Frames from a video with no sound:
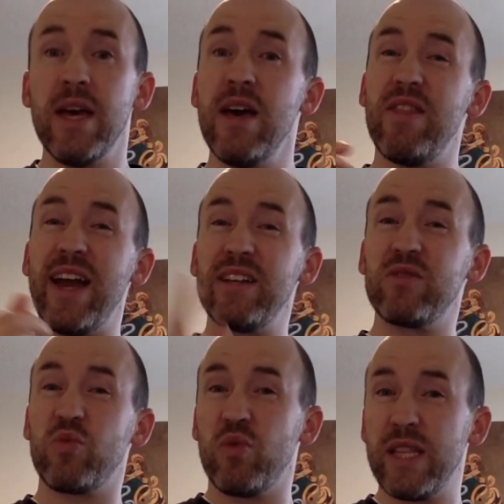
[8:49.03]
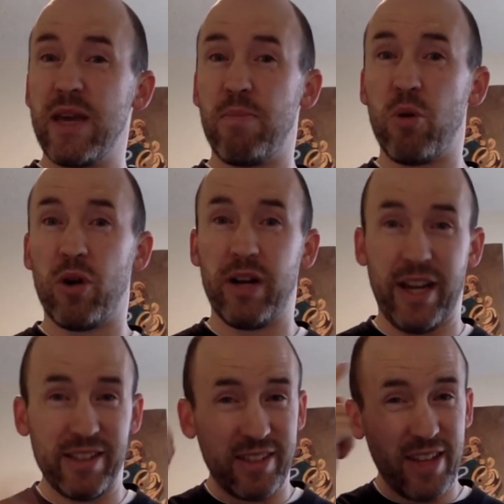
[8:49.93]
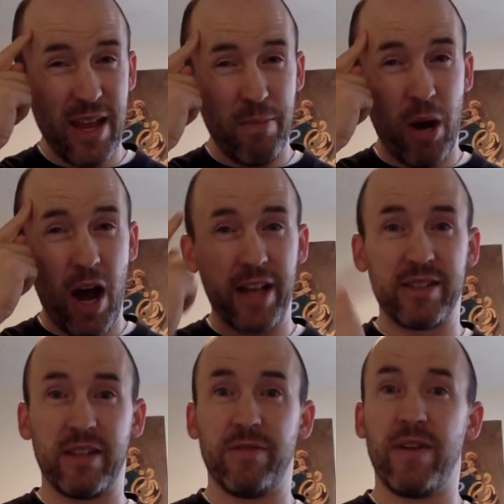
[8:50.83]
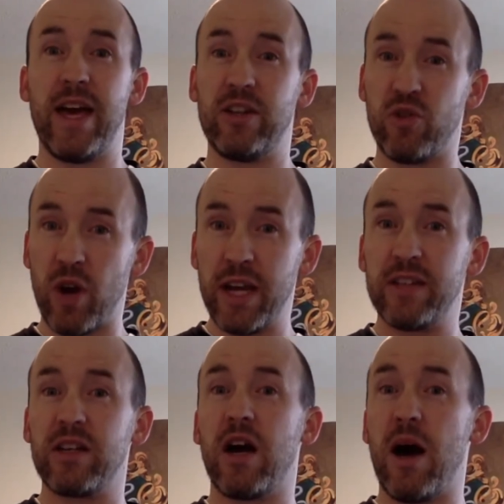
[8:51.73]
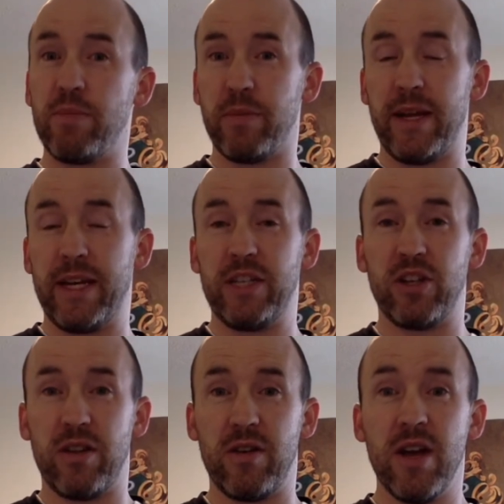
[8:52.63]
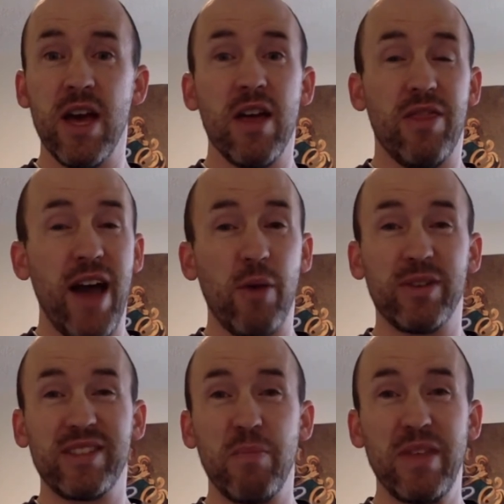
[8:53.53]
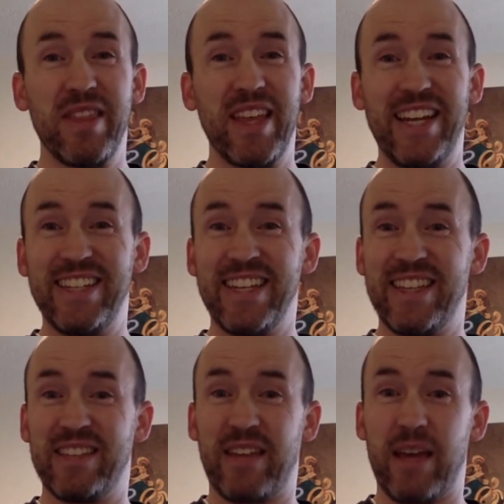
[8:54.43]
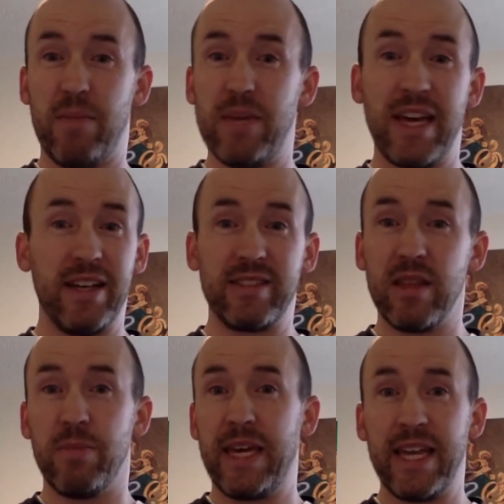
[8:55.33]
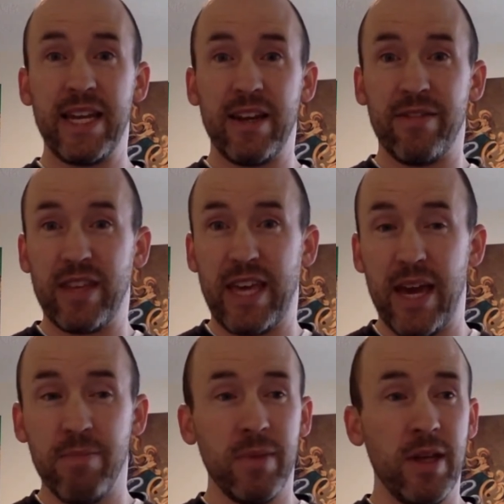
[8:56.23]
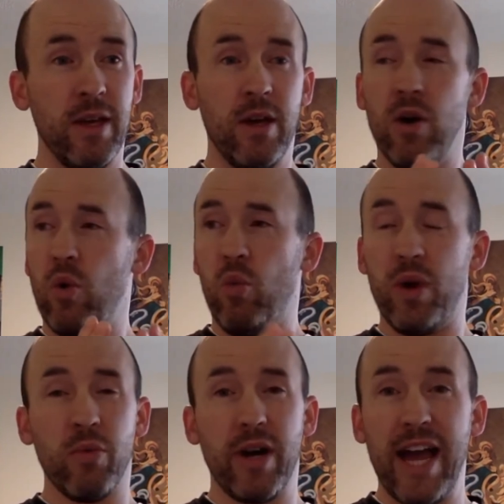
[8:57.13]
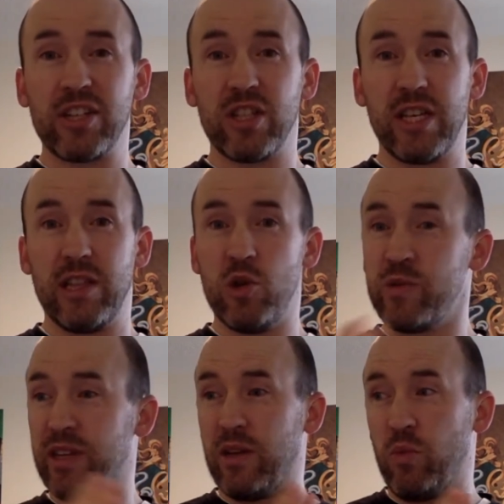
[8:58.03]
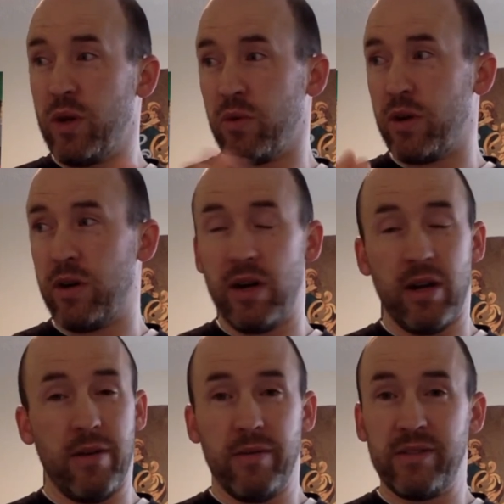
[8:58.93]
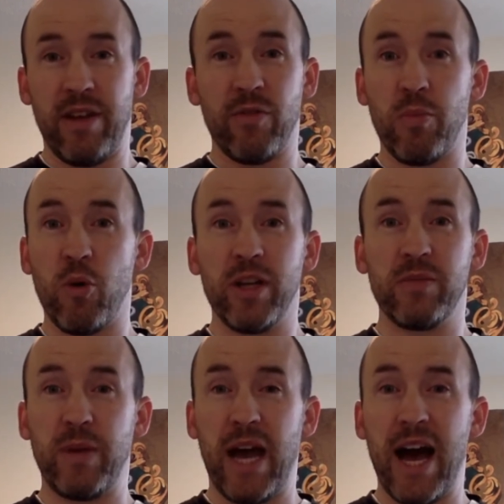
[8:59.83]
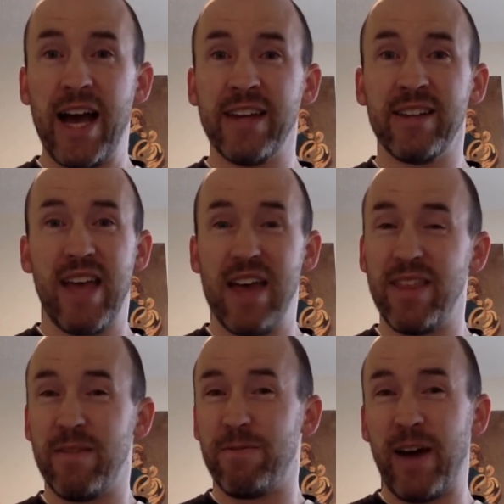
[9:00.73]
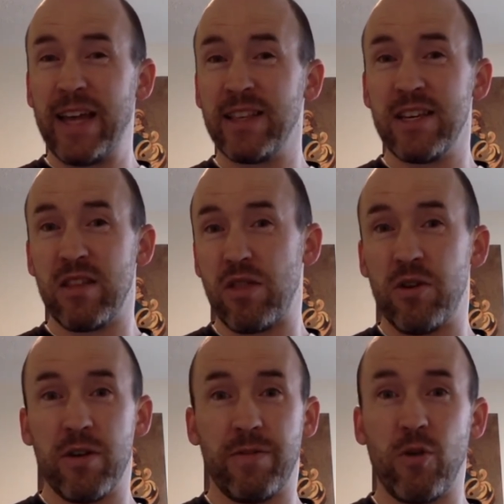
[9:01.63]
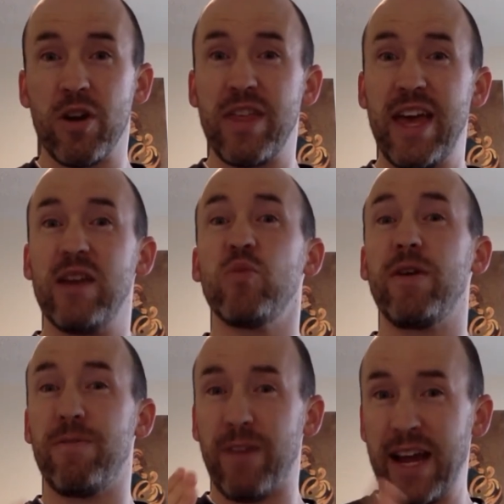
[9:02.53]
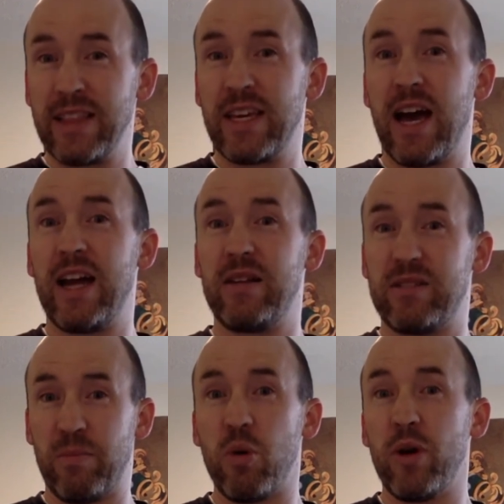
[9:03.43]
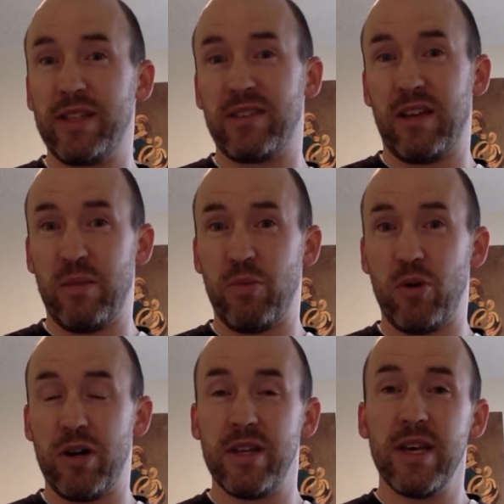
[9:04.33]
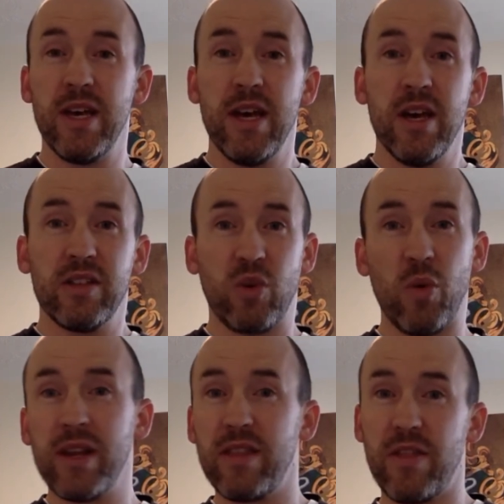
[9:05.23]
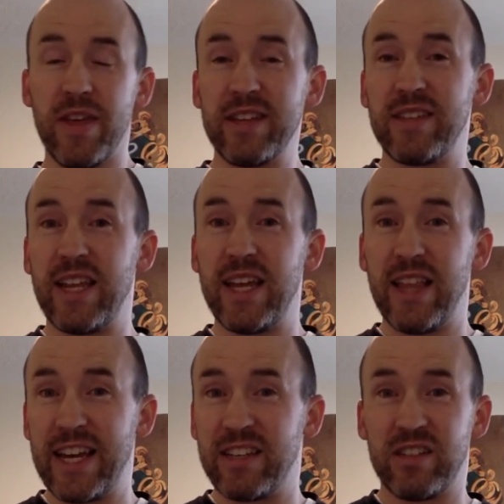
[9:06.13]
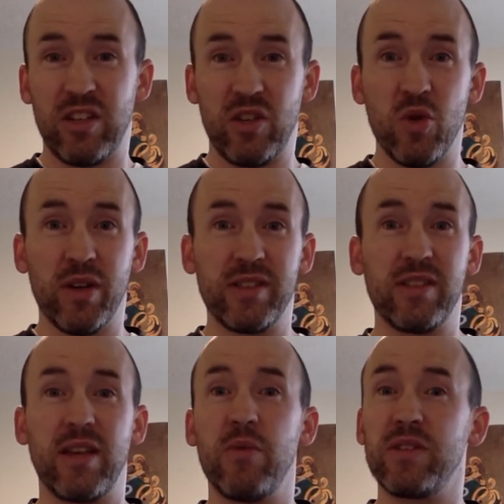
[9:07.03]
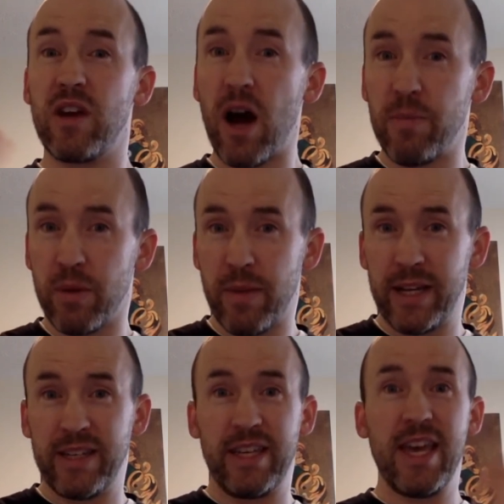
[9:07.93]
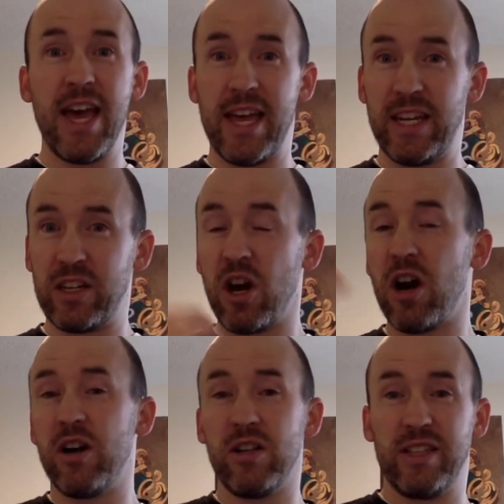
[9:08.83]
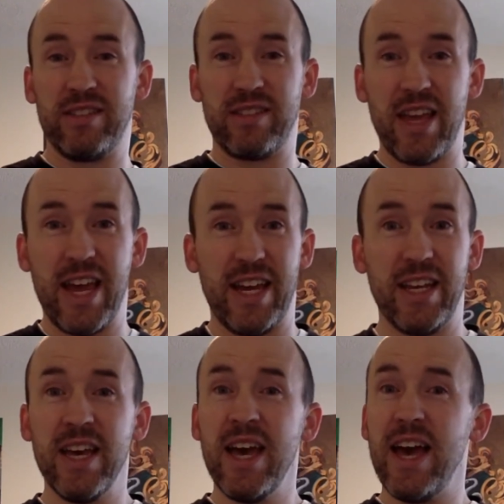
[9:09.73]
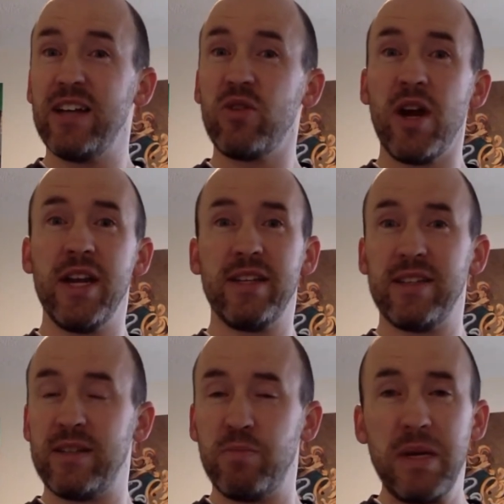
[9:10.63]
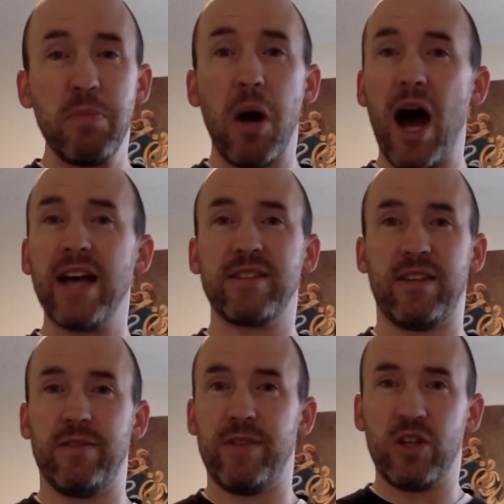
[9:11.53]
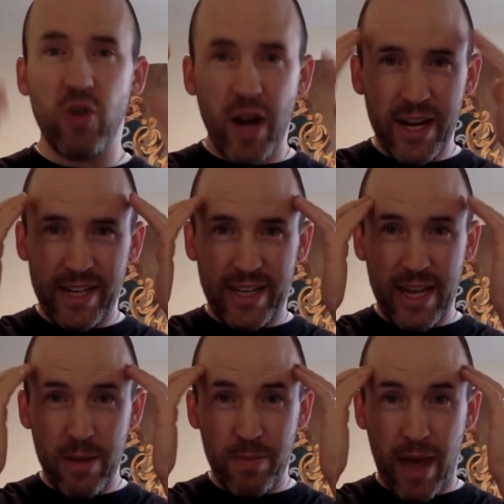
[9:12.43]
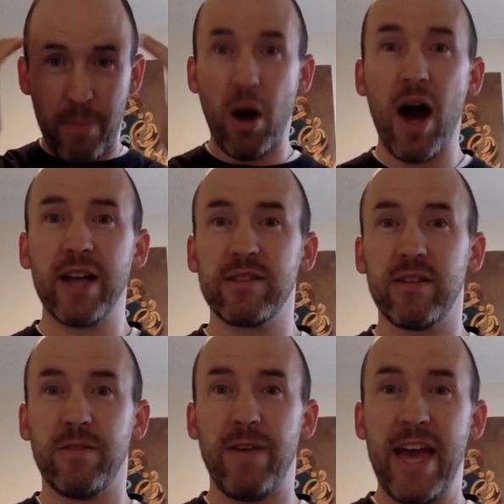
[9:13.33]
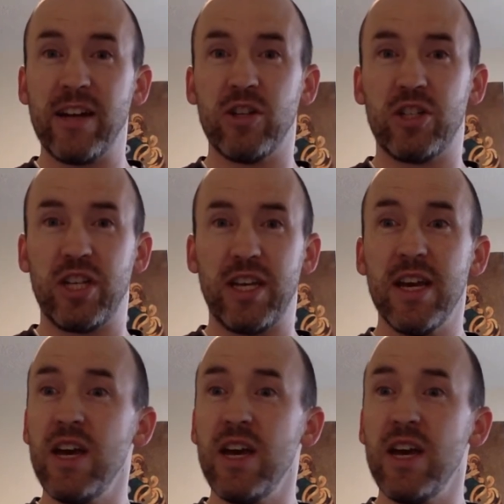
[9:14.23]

That is really important, and staying positive and trying to compliment each other. That was something that I did in this game, because in the beginning of the game, we were actually losing. We were several points behind, and then finally in the third or fourth end, we finally got points on the board. So one of the things that I liked to do is I was complimenting Ken and Carl and Zane and trying to be positive and trying to keep that positive energy